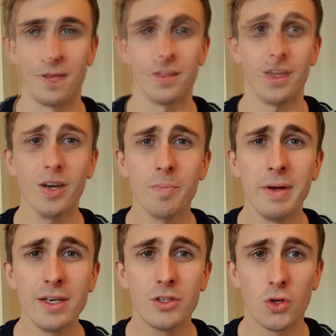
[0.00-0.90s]
There had
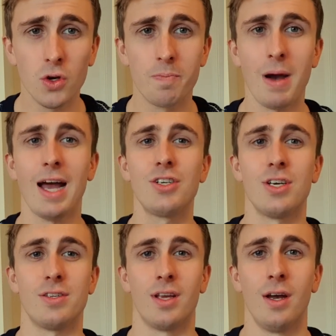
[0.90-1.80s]
been good
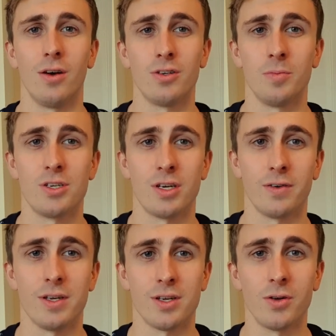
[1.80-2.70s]
patches under
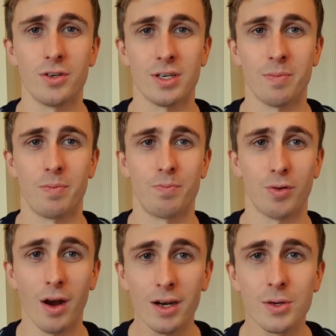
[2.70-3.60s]
Moshiri's ownership
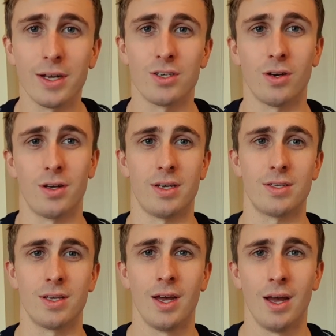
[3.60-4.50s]
prior to
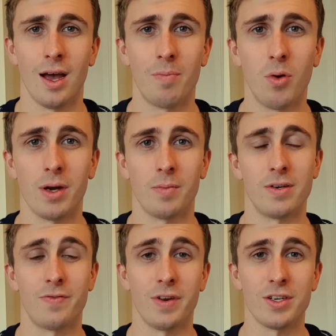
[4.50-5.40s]
Ancelotti's
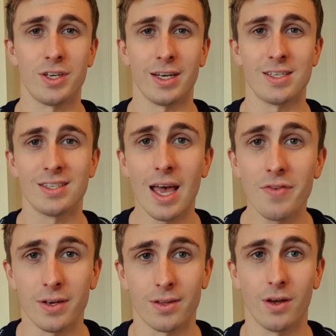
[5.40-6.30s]
appointment, finishing
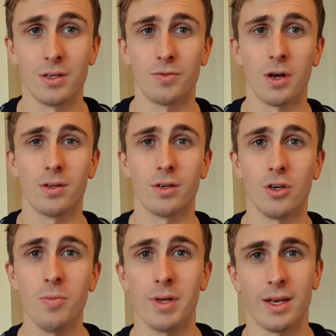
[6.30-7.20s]
7th under Ronald
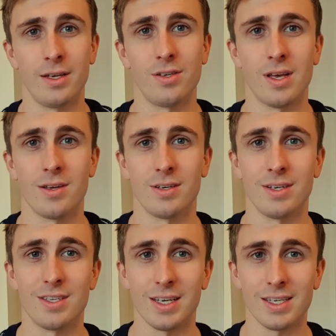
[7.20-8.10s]
Koeman in
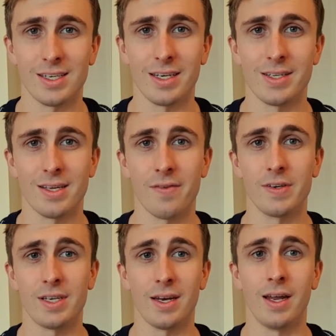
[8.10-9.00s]

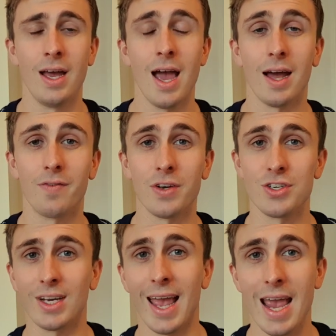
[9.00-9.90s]
2016-17 and
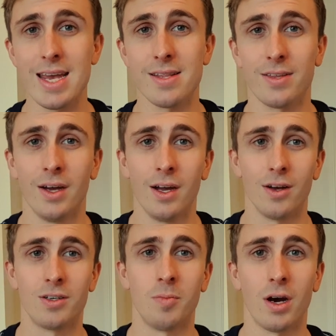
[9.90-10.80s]
finishing 8th
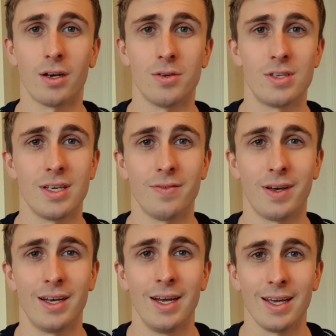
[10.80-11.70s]
under Marco
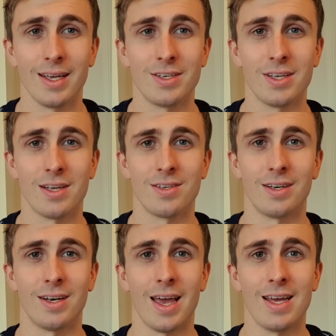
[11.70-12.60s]
Silva in
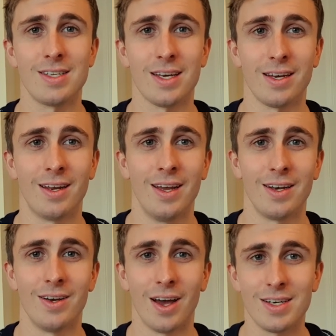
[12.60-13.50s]

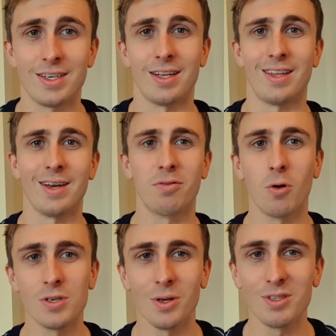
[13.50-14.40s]
2018-19. They of
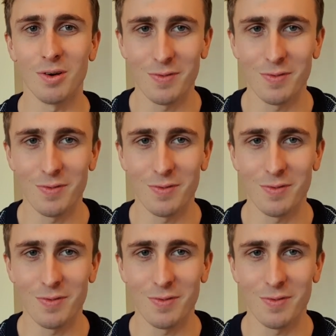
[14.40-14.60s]
course also